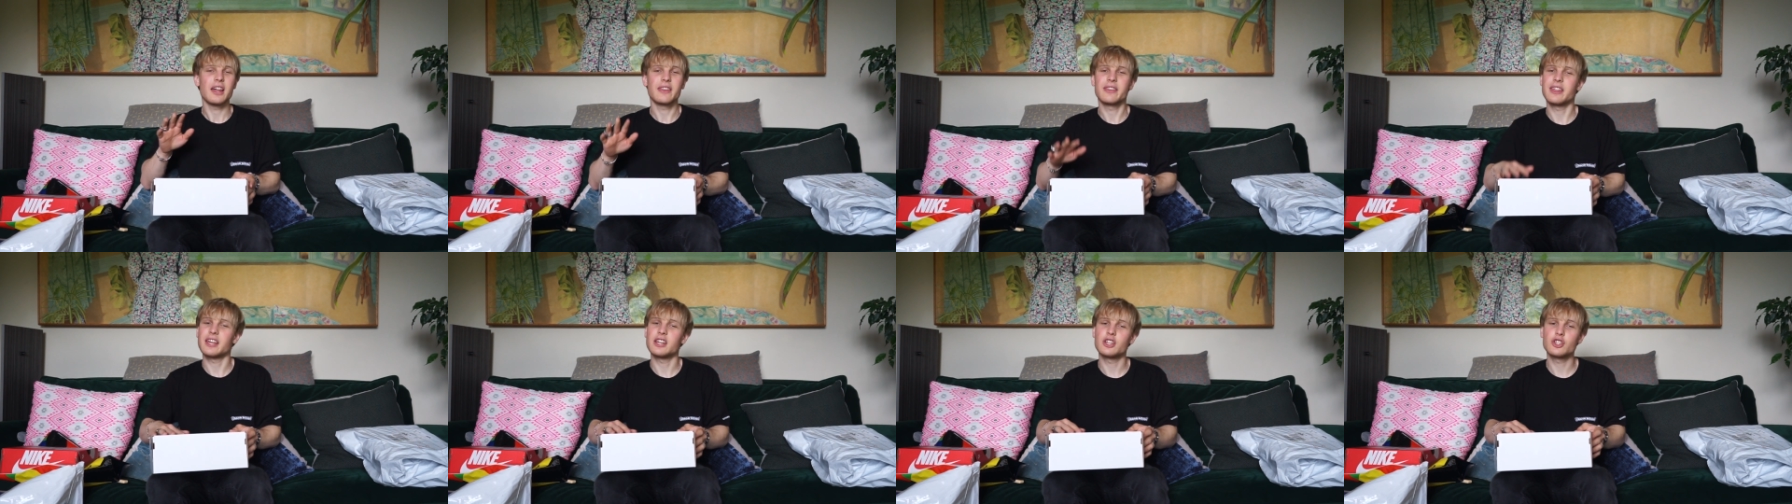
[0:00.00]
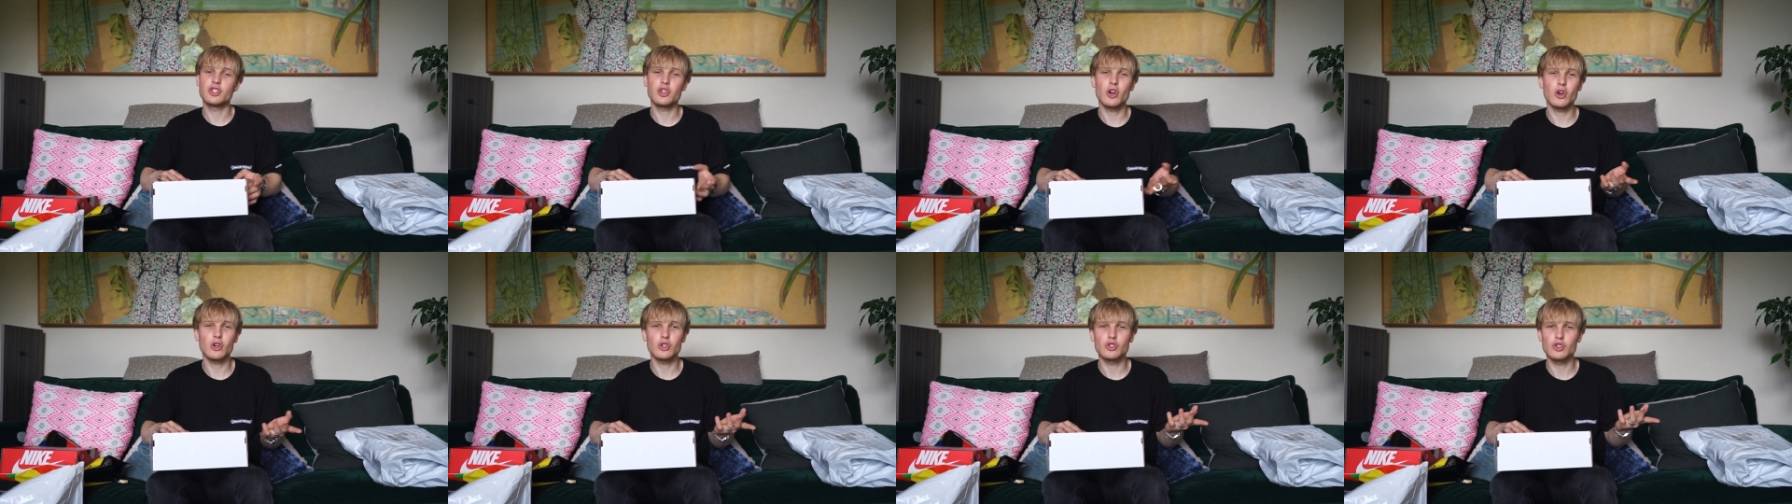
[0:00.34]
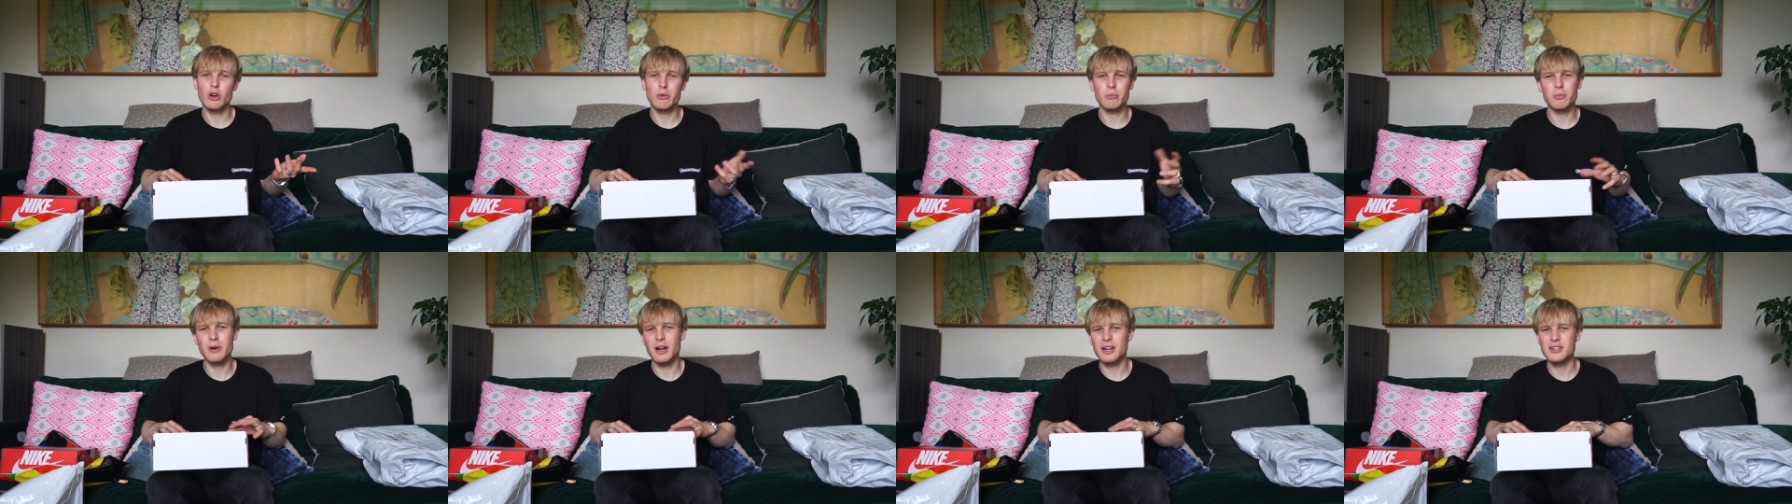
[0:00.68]
They shop
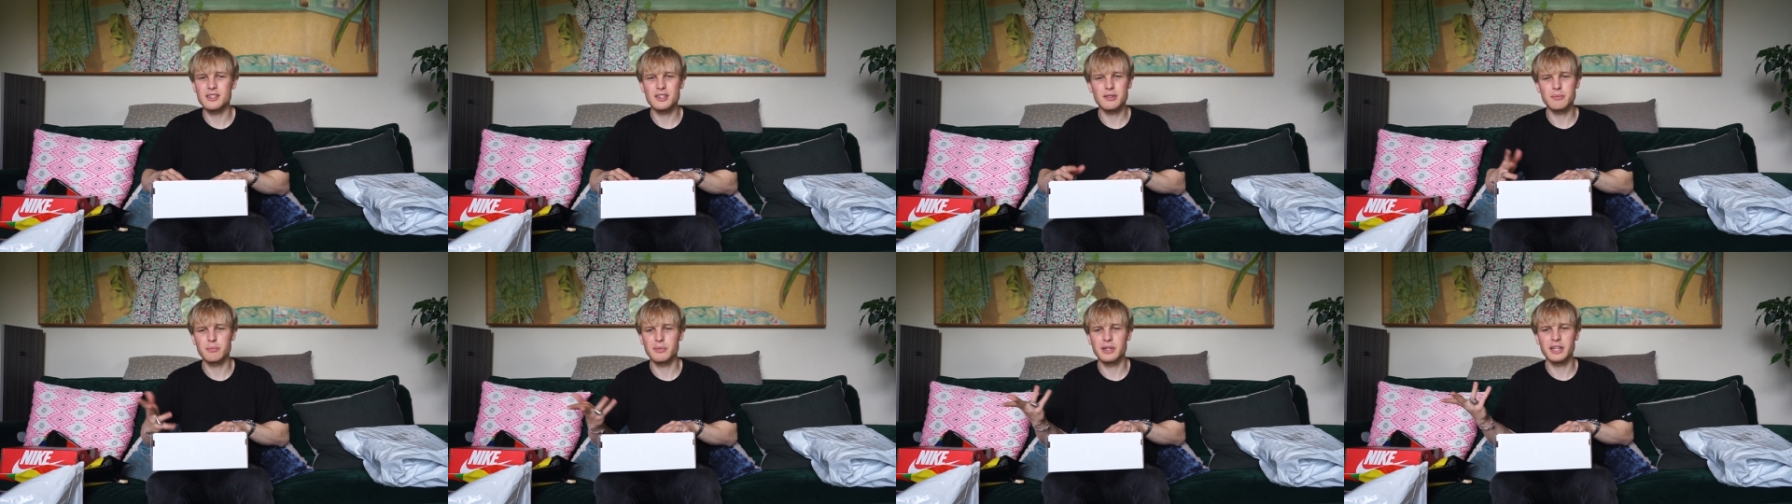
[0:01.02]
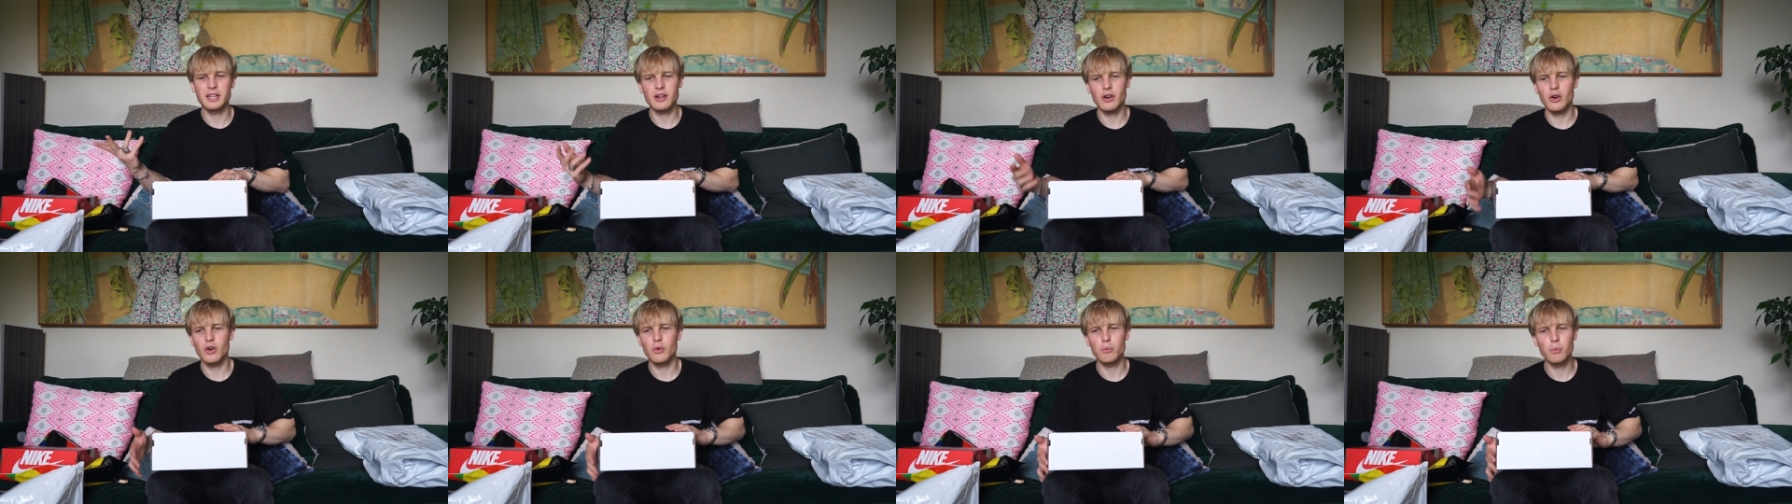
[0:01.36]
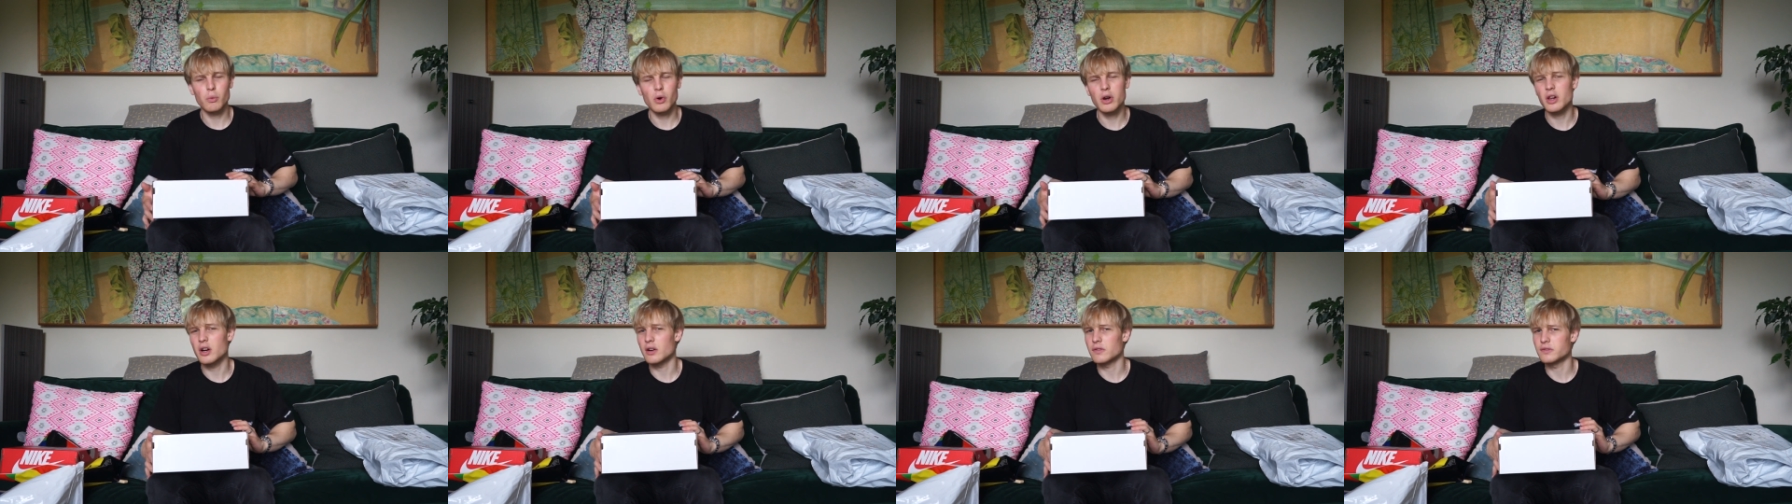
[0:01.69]
dropped randomly on
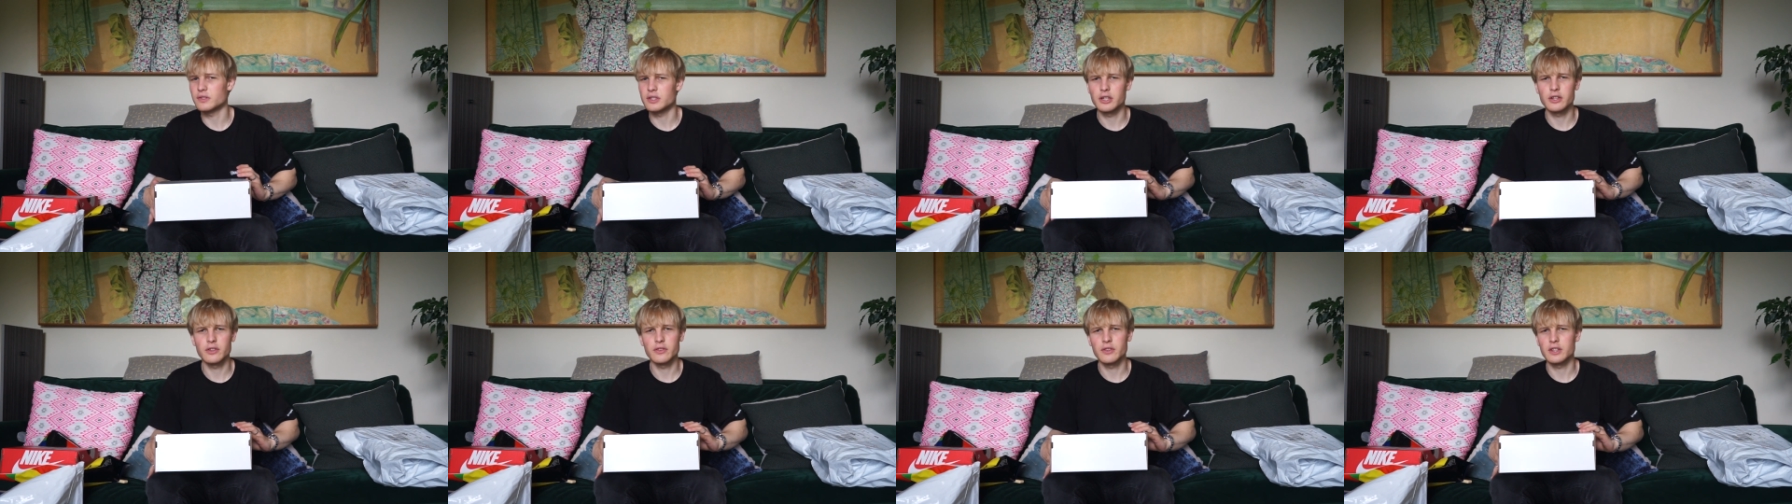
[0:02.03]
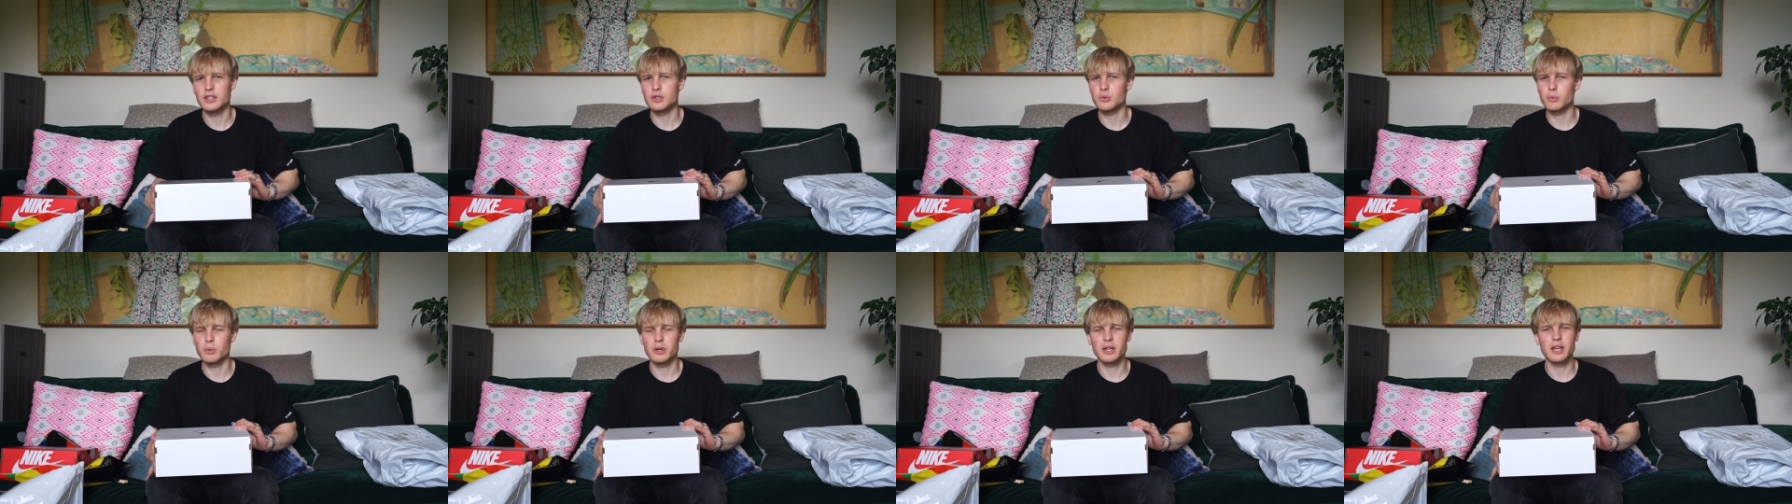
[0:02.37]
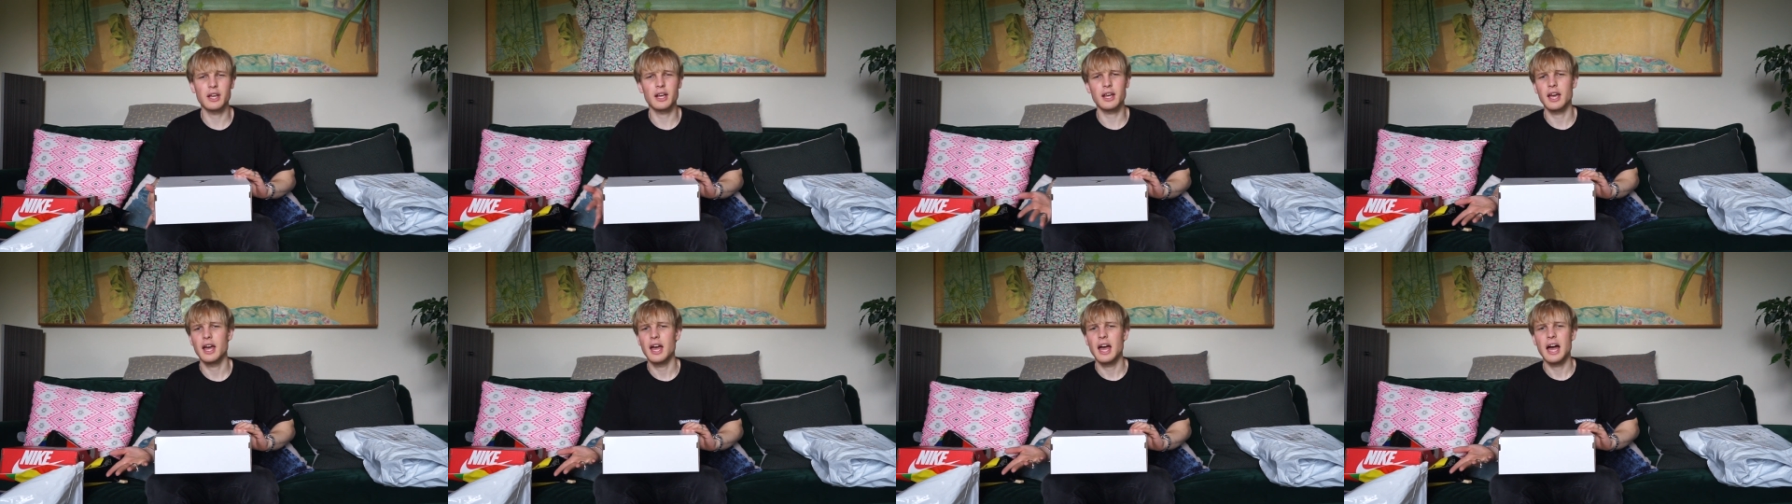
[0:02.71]
one afternoon this
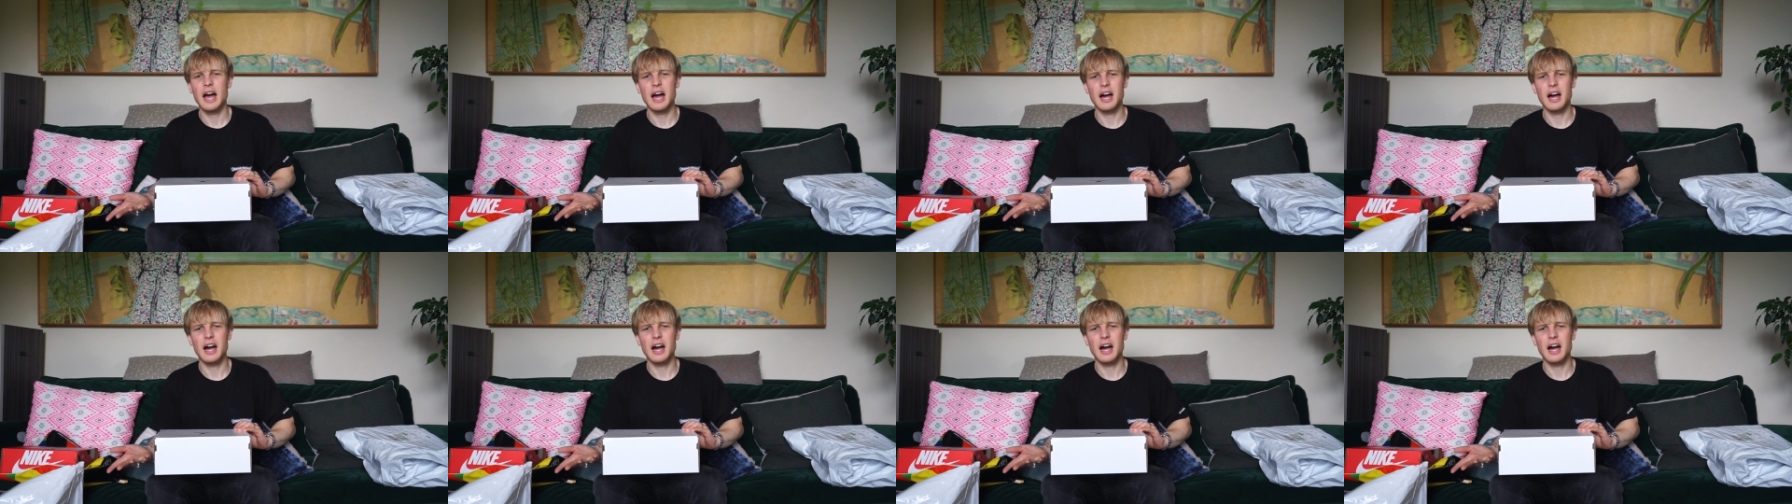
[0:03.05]
week